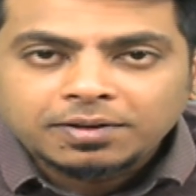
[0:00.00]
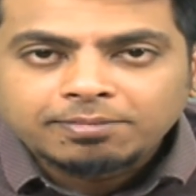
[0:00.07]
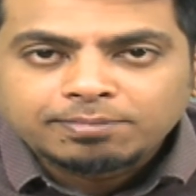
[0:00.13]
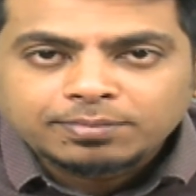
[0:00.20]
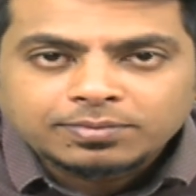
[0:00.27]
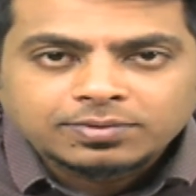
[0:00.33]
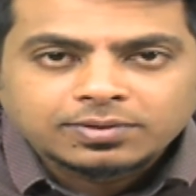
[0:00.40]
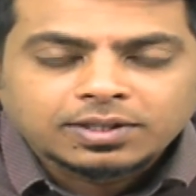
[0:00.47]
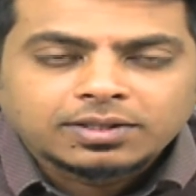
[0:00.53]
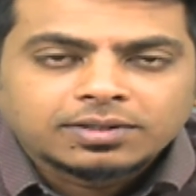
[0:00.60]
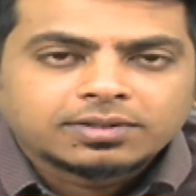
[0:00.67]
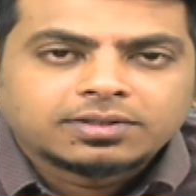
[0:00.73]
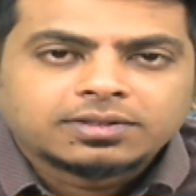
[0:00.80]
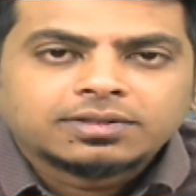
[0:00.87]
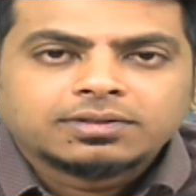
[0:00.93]
Since
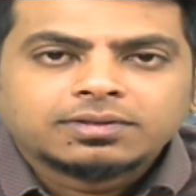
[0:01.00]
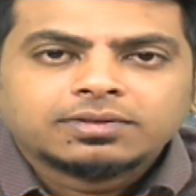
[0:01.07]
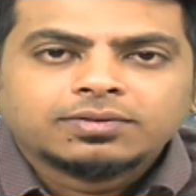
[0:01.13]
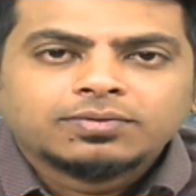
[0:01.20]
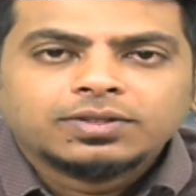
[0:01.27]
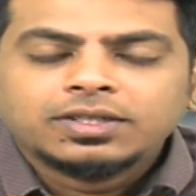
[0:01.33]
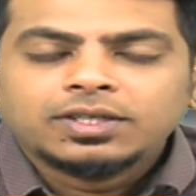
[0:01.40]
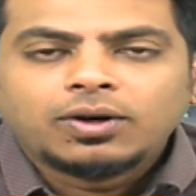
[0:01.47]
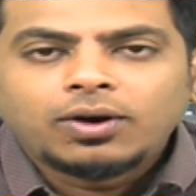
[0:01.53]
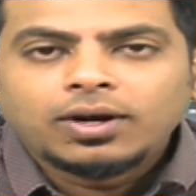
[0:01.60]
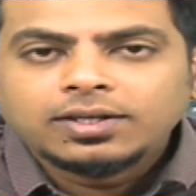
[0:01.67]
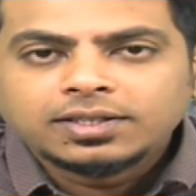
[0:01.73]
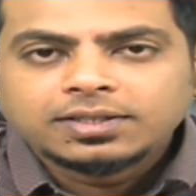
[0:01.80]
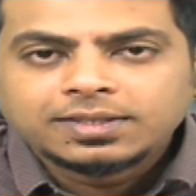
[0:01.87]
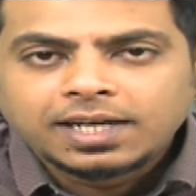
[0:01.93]
we all
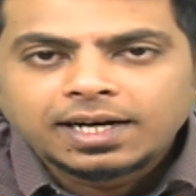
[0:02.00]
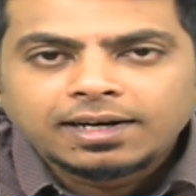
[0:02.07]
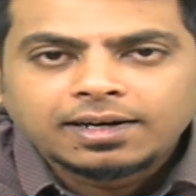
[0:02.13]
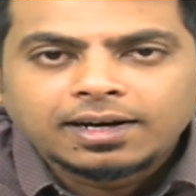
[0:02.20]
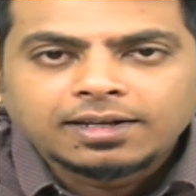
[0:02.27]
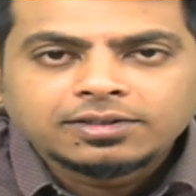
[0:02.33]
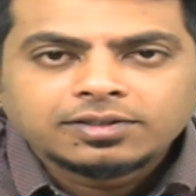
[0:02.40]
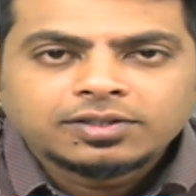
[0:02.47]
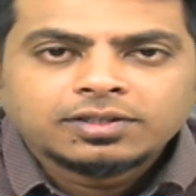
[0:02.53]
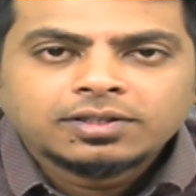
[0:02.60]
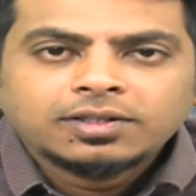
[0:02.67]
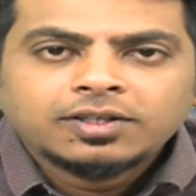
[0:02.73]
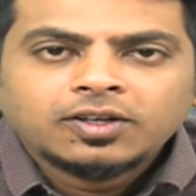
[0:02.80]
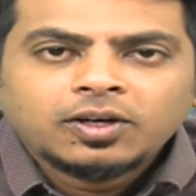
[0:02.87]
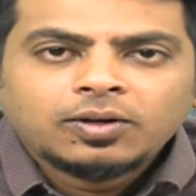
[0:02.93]
just had lunch,
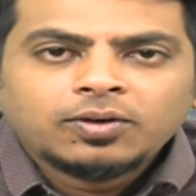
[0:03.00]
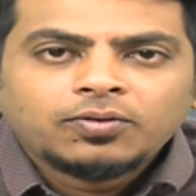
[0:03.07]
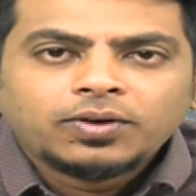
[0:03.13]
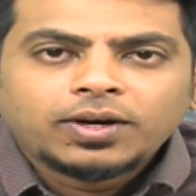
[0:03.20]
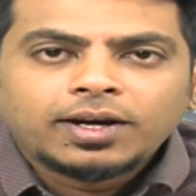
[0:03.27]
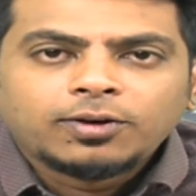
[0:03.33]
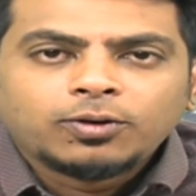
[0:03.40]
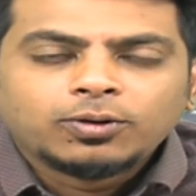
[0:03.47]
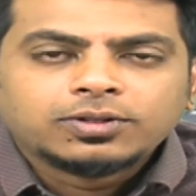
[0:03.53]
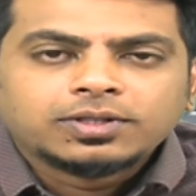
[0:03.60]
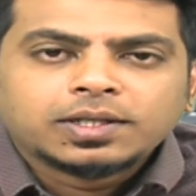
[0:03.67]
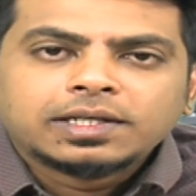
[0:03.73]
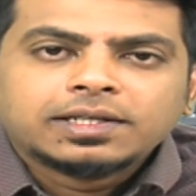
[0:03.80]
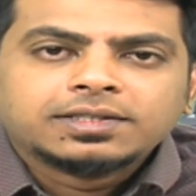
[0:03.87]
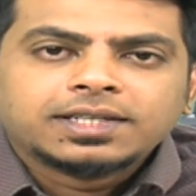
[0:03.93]
we are using
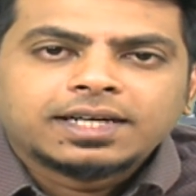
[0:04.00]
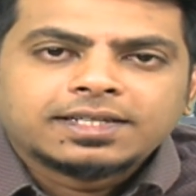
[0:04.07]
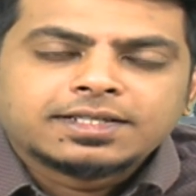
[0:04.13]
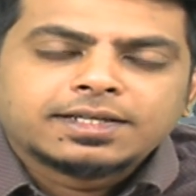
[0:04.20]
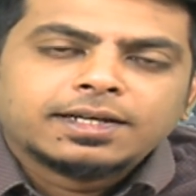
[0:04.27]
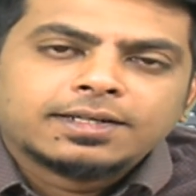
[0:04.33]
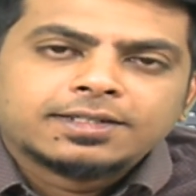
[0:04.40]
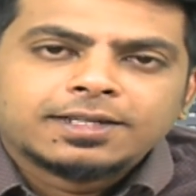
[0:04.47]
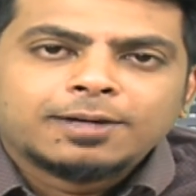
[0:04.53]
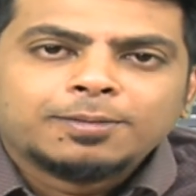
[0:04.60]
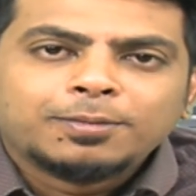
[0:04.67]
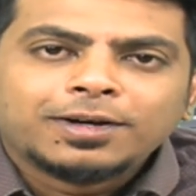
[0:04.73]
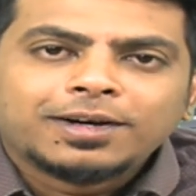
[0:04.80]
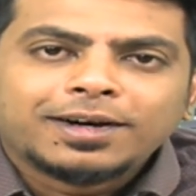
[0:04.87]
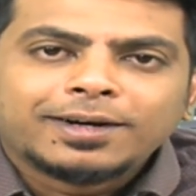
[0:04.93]
this as an example
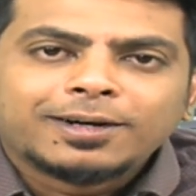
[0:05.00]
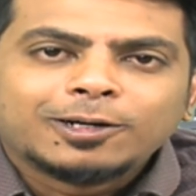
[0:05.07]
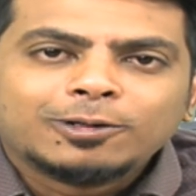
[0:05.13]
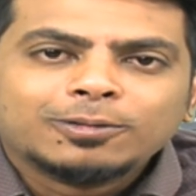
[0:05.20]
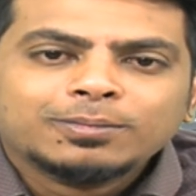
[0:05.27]
right now.